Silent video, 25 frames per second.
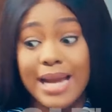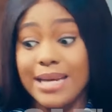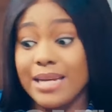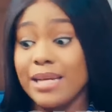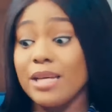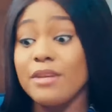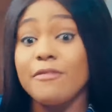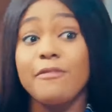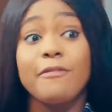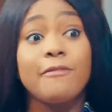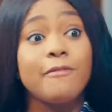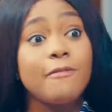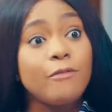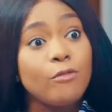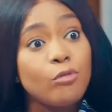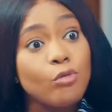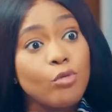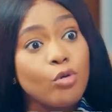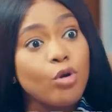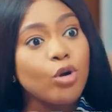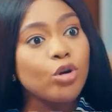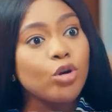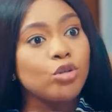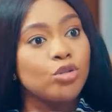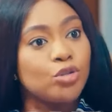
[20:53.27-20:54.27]
need full
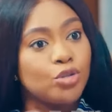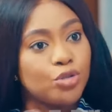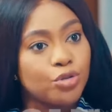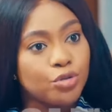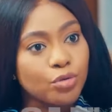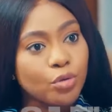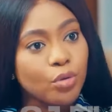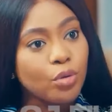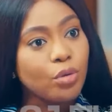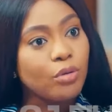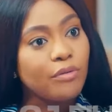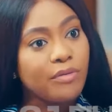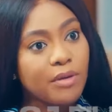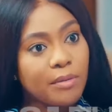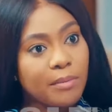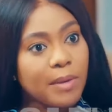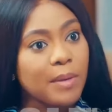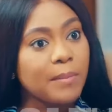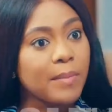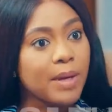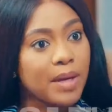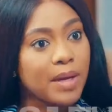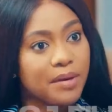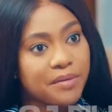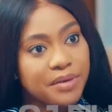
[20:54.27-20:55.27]
control over my
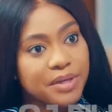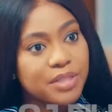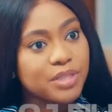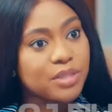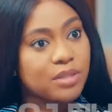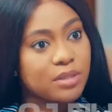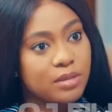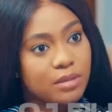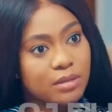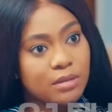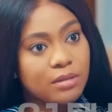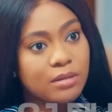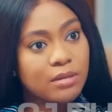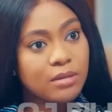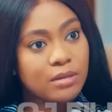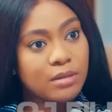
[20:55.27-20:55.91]
marriage.